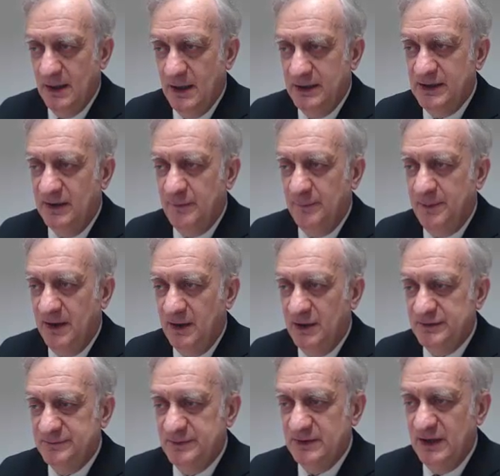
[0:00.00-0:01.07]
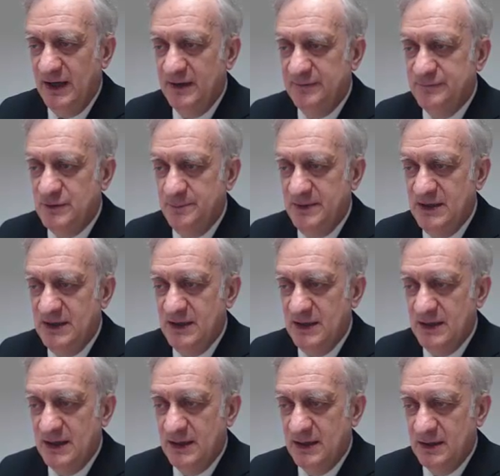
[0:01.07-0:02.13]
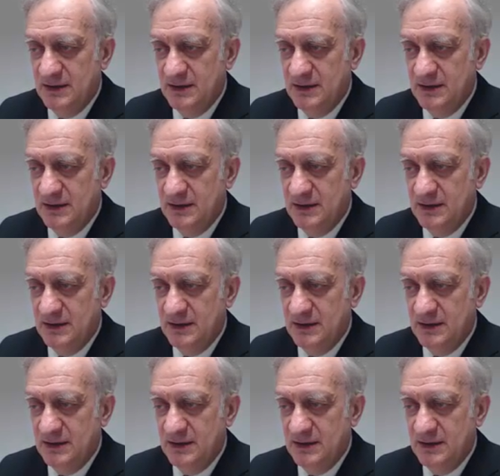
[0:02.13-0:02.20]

Another part will have to be